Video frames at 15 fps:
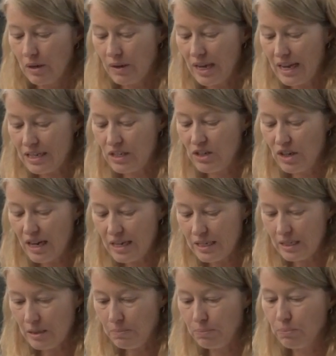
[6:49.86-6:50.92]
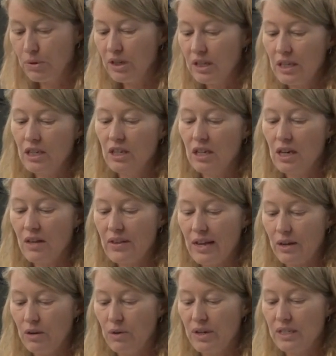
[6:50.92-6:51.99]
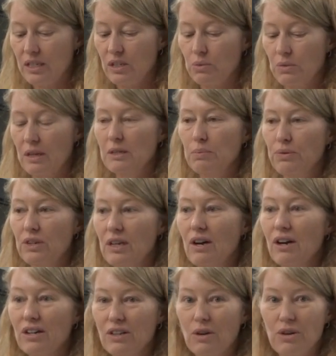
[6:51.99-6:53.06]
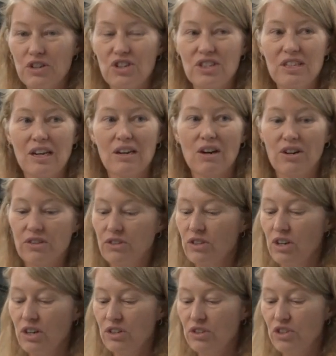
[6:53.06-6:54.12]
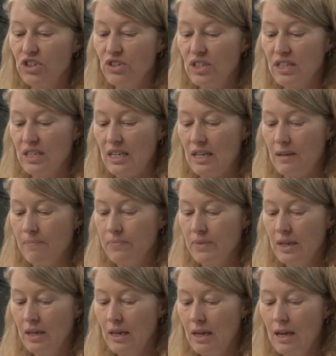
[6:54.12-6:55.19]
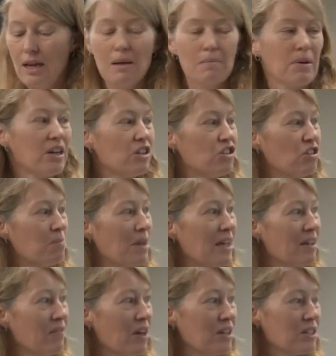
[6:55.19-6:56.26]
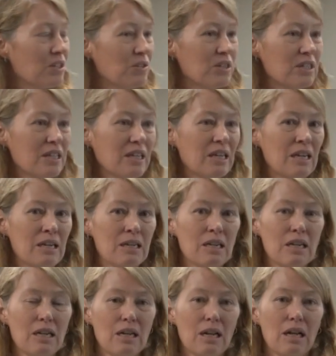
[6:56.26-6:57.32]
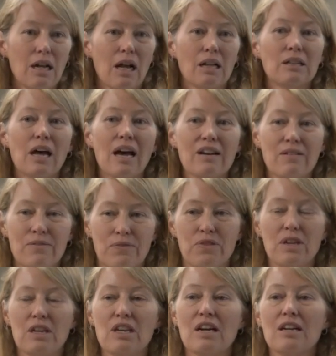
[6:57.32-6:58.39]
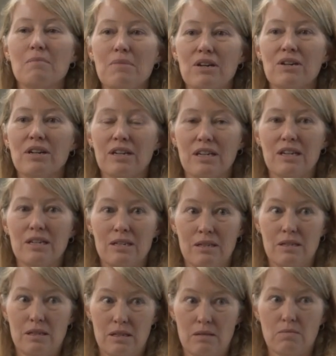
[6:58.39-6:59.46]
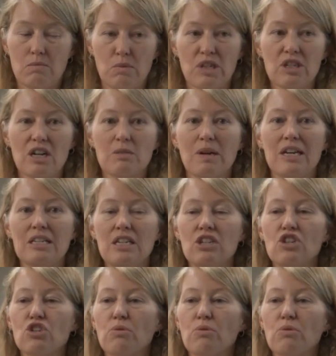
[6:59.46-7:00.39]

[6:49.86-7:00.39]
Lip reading: Okay, so you guys did really good on that quiz. It's pretty hard. The questions got harder and harder, as you see. But as you may have also seen, a lot of the young Americans, we talked about 18 to